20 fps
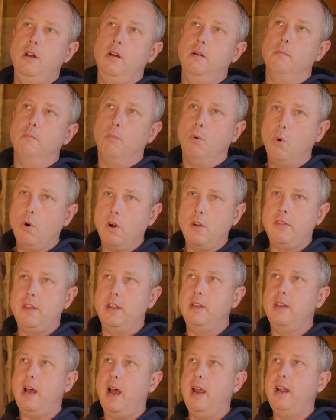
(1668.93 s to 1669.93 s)
more
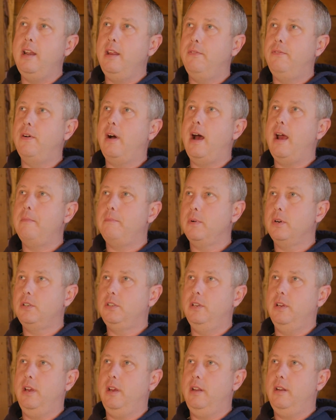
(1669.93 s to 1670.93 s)
than
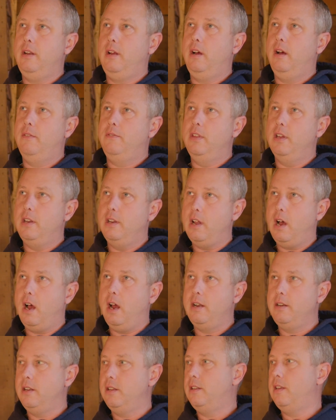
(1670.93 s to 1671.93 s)
95% of the
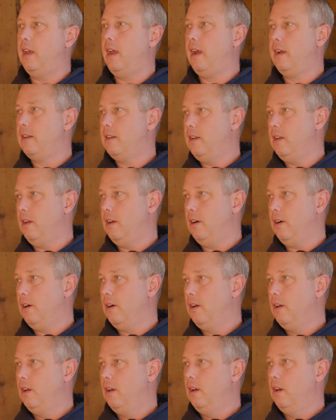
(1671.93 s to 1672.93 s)
non-detect deer
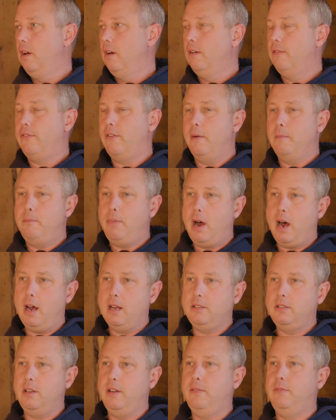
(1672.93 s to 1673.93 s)
from
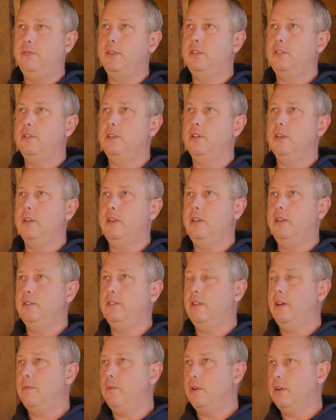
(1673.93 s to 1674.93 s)
positive facilities
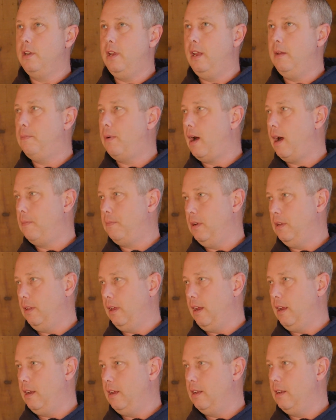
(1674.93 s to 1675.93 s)
that were
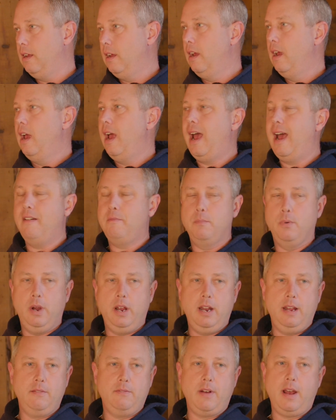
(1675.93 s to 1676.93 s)
depopulated have
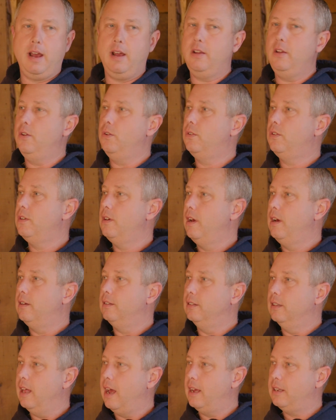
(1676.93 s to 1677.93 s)
breeding values
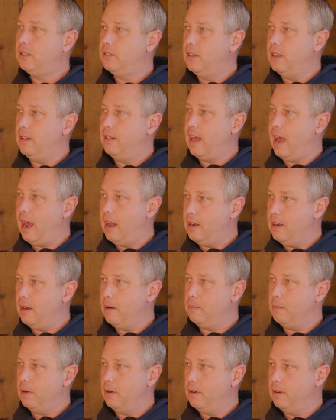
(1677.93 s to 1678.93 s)
less than that
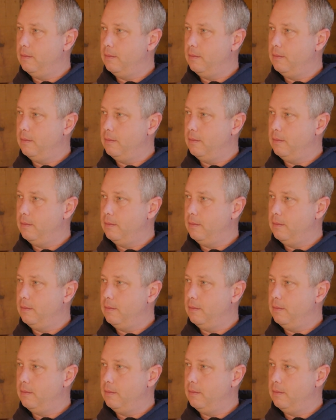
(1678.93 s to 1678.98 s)
number.